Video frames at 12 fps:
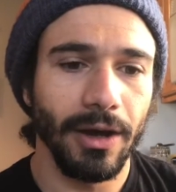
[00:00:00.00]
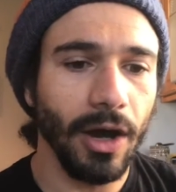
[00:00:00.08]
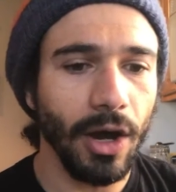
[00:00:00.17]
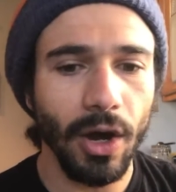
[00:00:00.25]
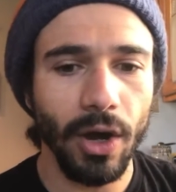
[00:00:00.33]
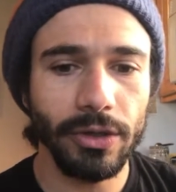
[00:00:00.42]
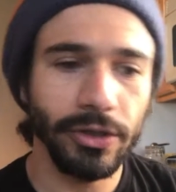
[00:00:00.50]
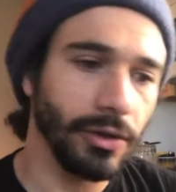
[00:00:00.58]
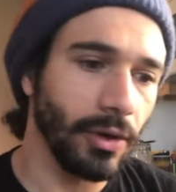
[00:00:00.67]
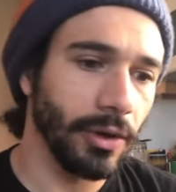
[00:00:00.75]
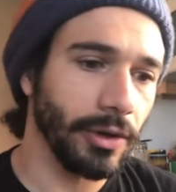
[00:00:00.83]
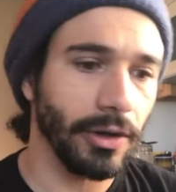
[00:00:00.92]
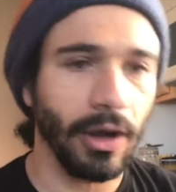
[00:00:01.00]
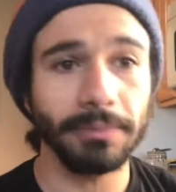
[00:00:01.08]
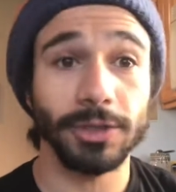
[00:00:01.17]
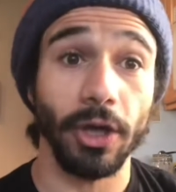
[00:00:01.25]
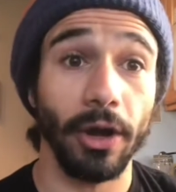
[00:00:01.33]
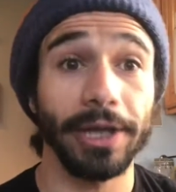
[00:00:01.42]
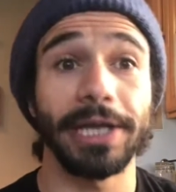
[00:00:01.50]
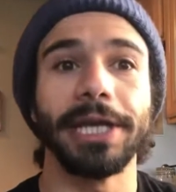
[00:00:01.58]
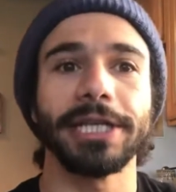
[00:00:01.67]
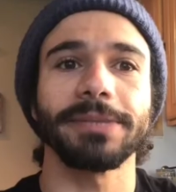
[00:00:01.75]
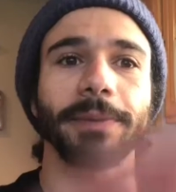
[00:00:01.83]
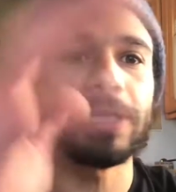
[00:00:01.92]
oh, your order, I'm sorry.
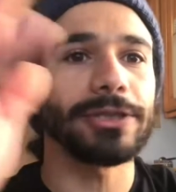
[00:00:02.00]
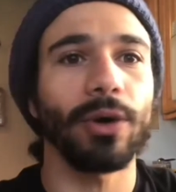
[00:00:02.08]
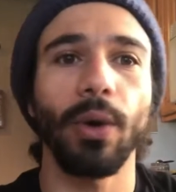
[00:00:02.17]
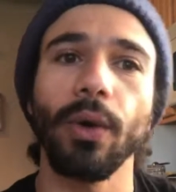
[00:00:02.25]
He explains the